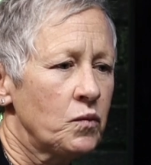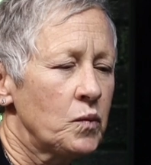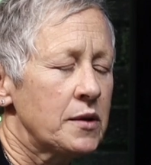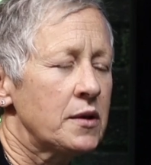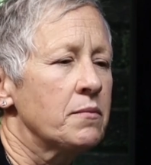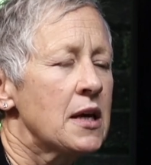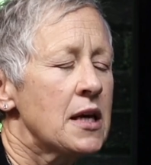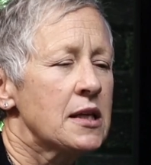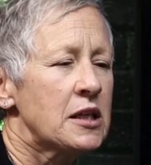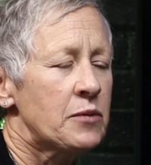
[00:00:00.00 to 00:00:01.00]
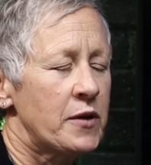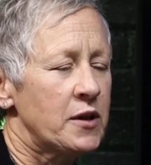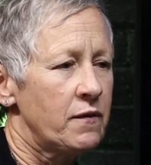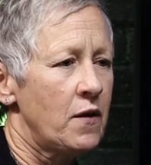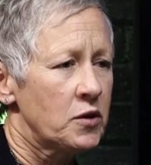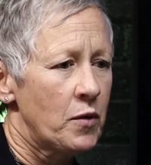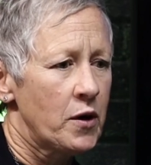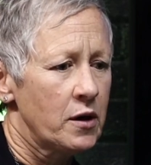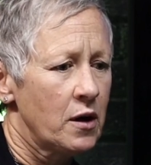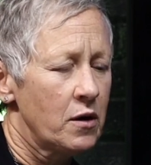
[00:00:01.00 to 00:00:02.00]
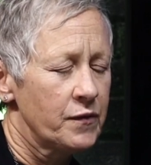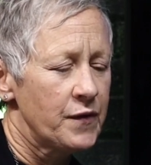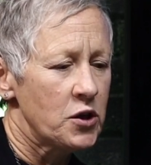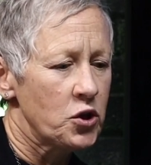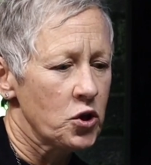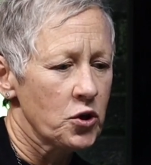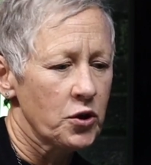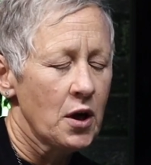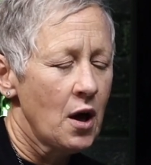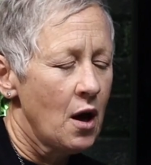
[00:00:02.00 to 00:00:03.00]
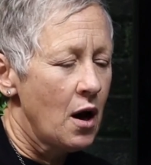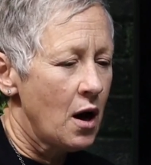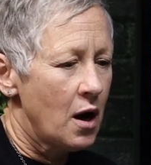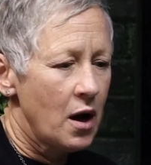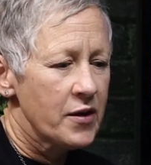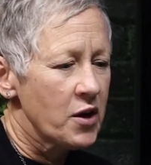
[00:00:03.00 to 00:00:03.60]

some inexpensive smart home features. That